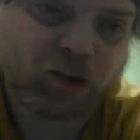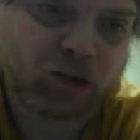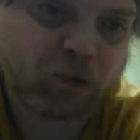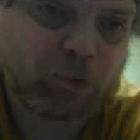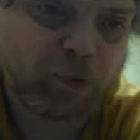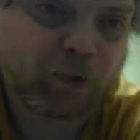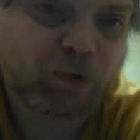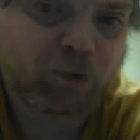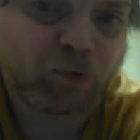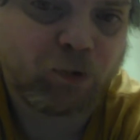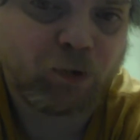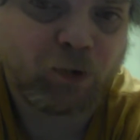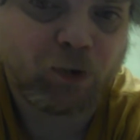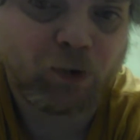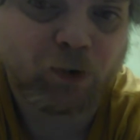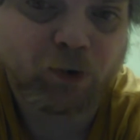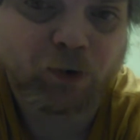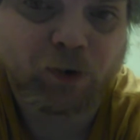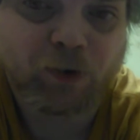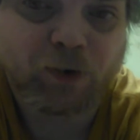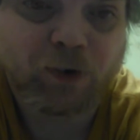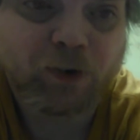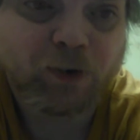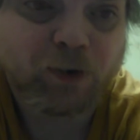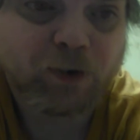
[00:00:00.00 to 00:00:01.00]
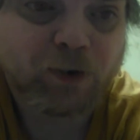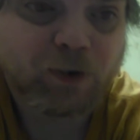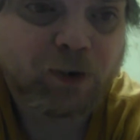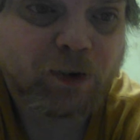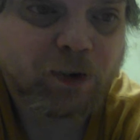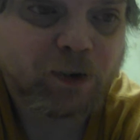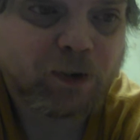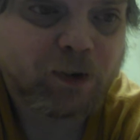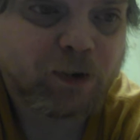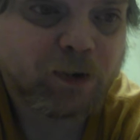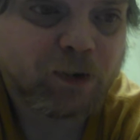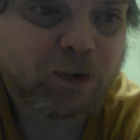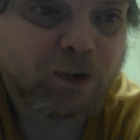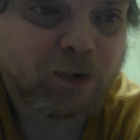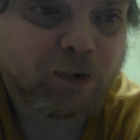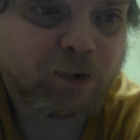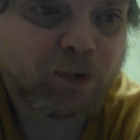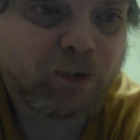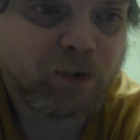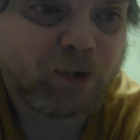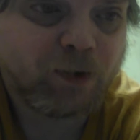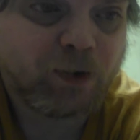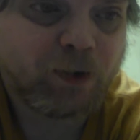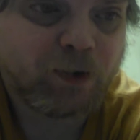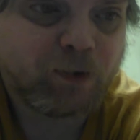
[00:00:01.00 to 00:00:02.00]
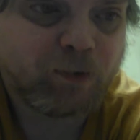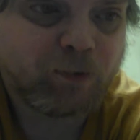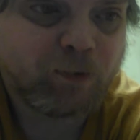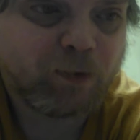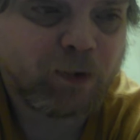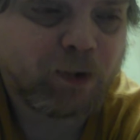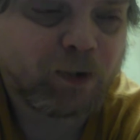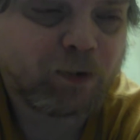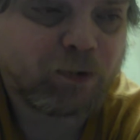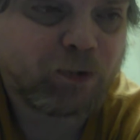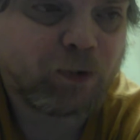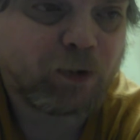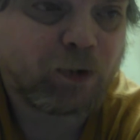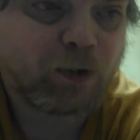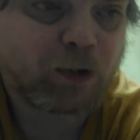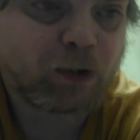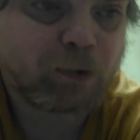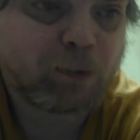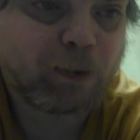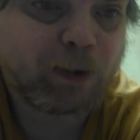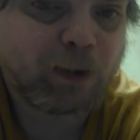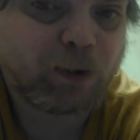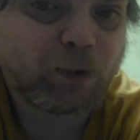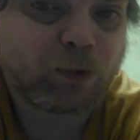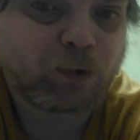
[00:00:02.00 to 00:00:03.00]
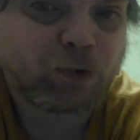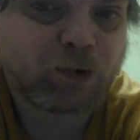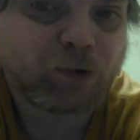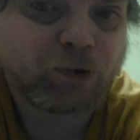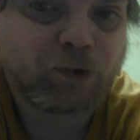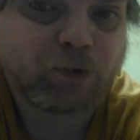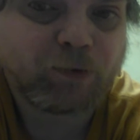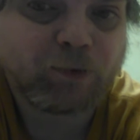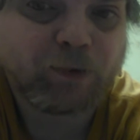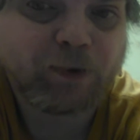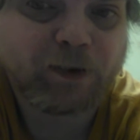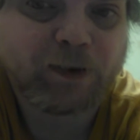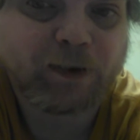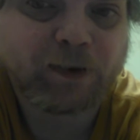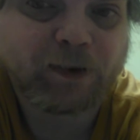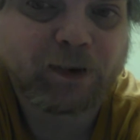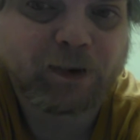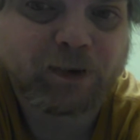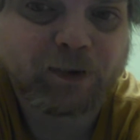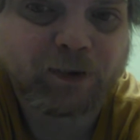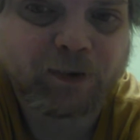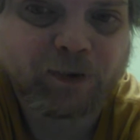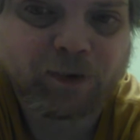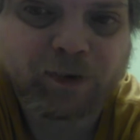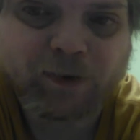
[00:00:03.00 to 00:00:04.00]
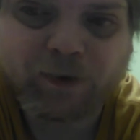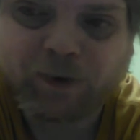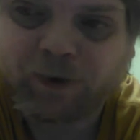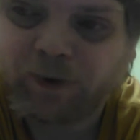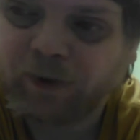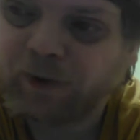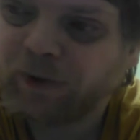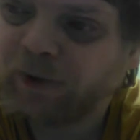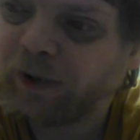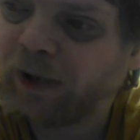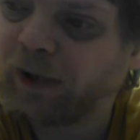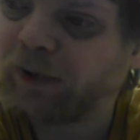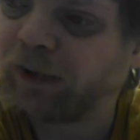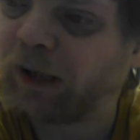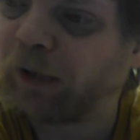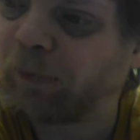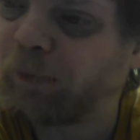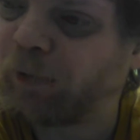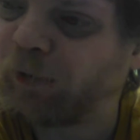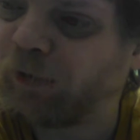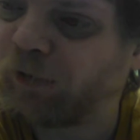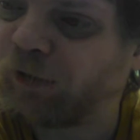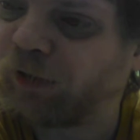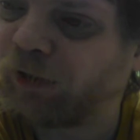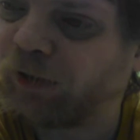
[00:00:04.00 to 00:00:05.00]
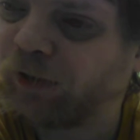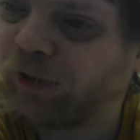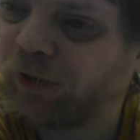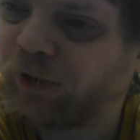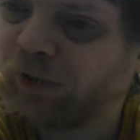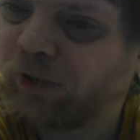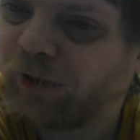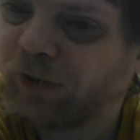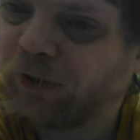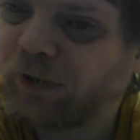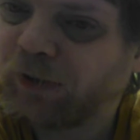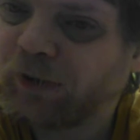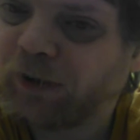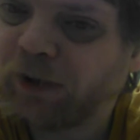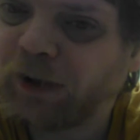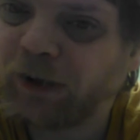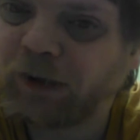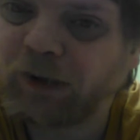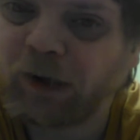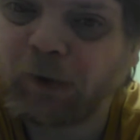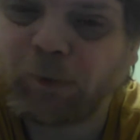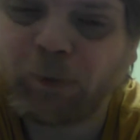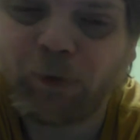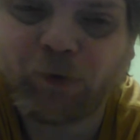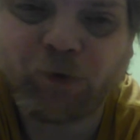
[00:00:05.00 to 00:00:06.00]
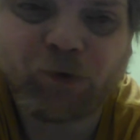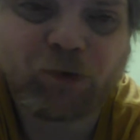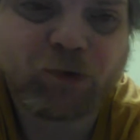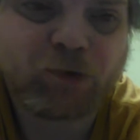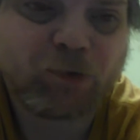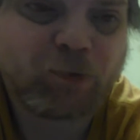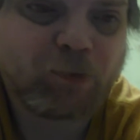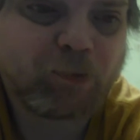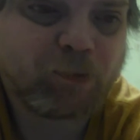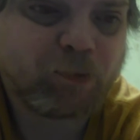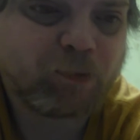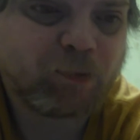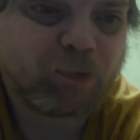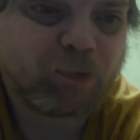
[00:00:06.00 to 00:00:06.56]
need to be thrown that I forgot about. It happens. It happens.